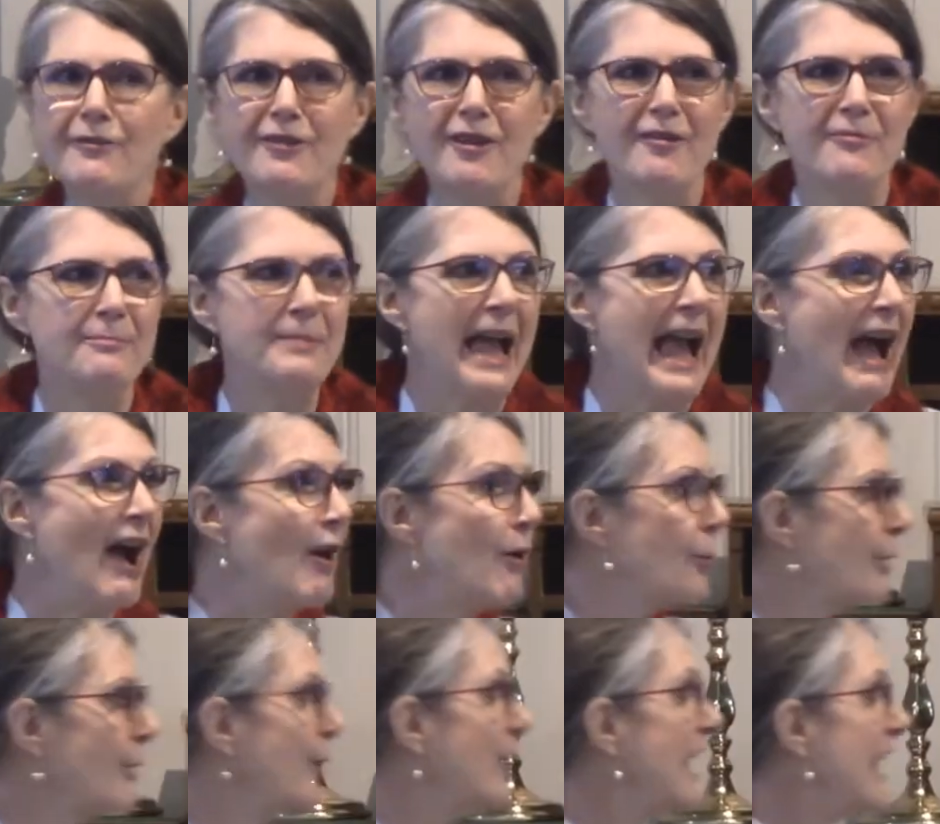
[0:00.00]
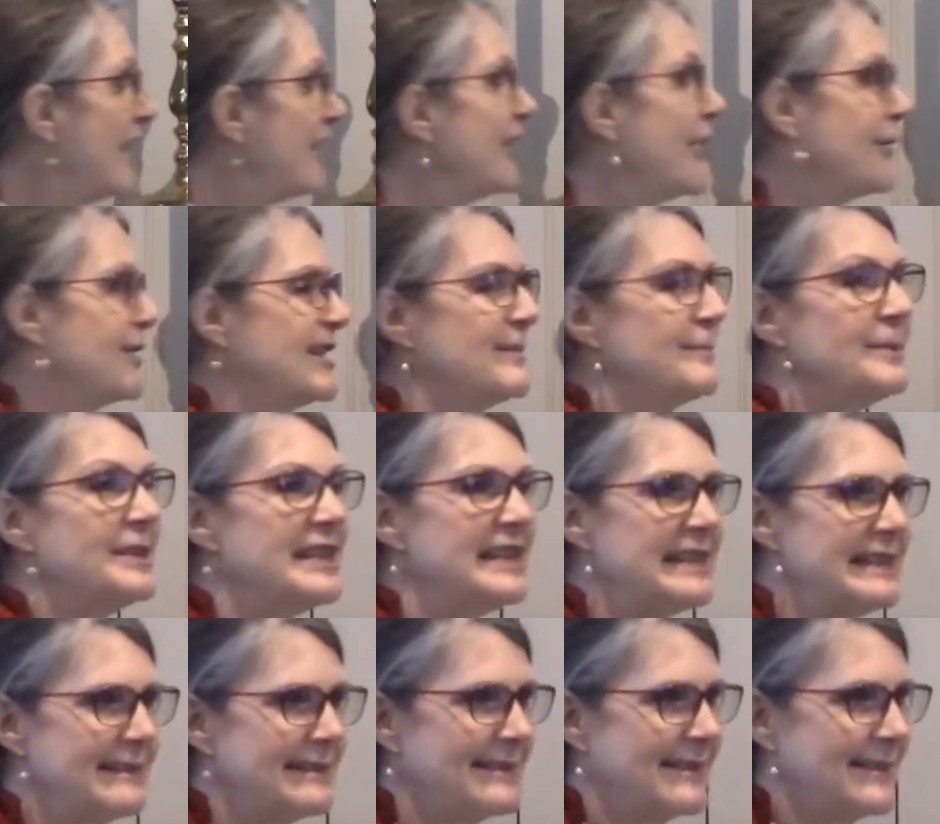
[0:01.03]
of power, there is
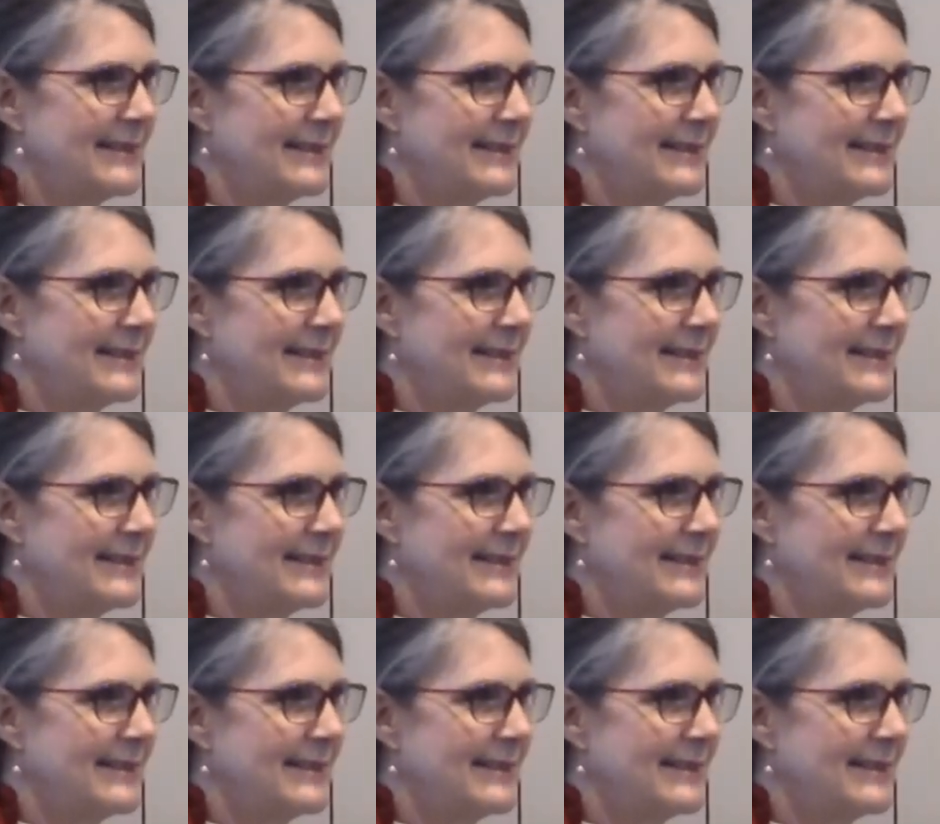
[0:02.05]
peace.